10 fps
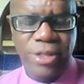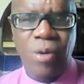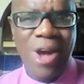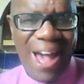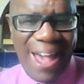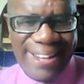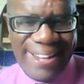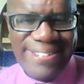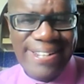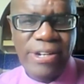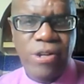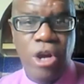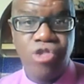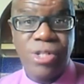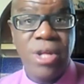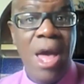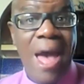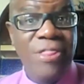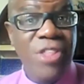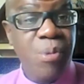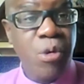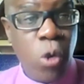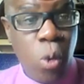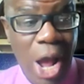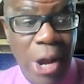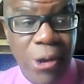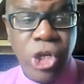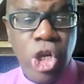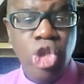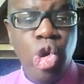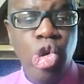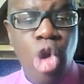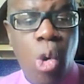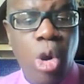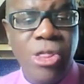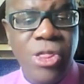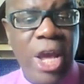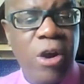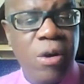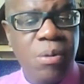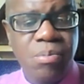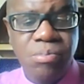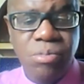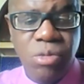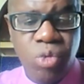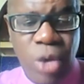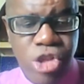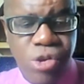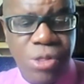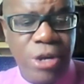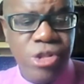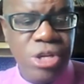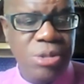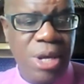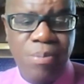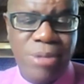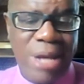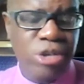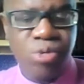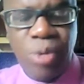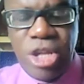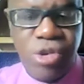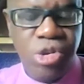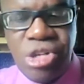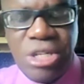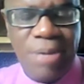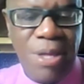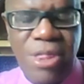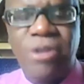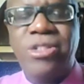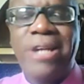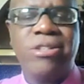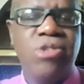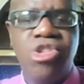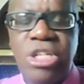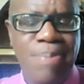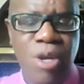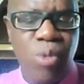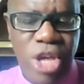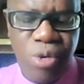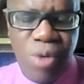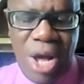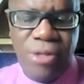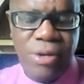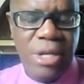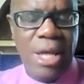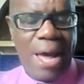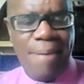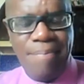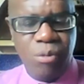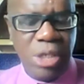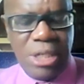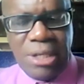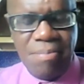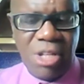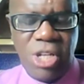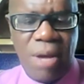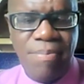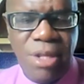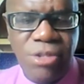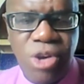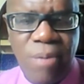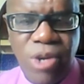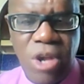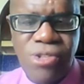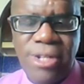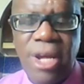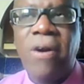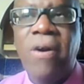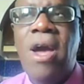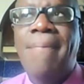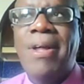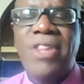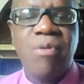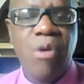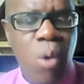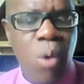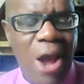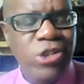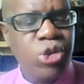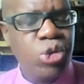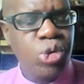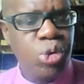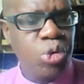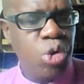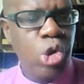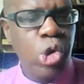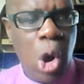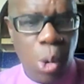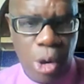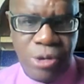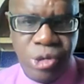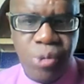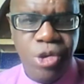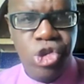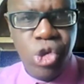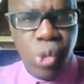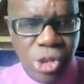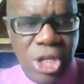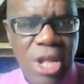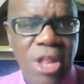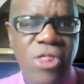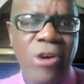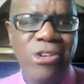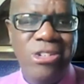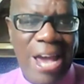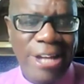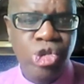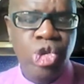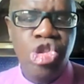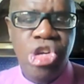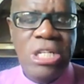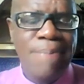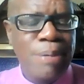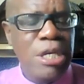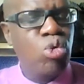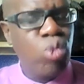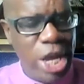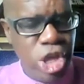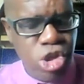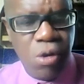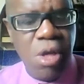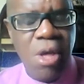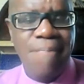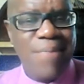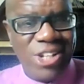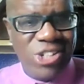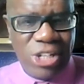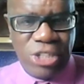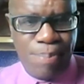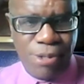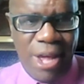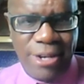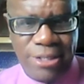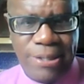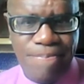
They were highly indebted countries, and they were required to lower their ratio, their debt ratio to GDP, their debt to GDP ratio, rather. I'm really mixing up the terminologies here, but they were required to lower, to reduce their debt to GDP ratio by 60%.